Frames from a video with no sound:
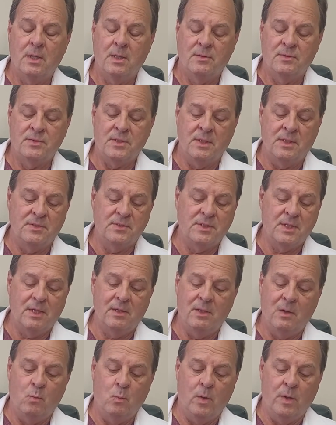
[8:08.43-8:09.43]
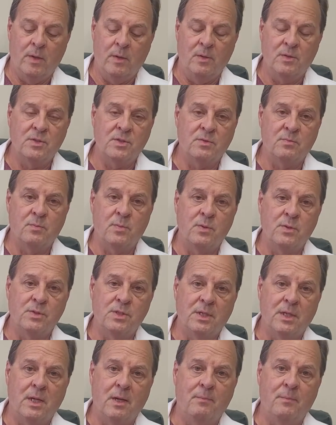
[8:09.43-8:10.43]
So say that one arch is
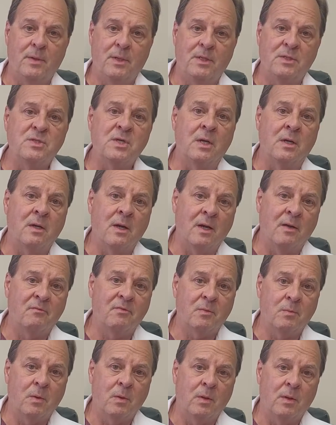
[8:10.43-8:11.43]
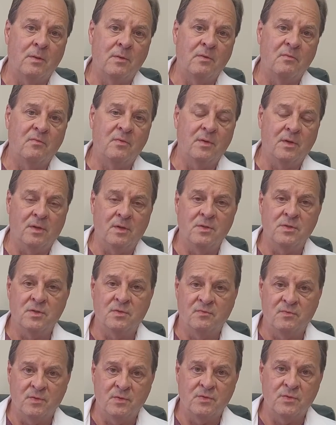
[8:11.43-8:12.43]
pushing up and it's uncomfortable on your foot because
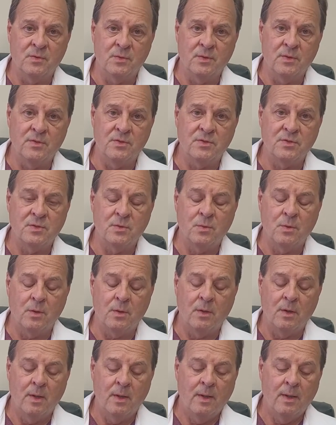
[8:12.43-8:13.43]
your foot's really sore.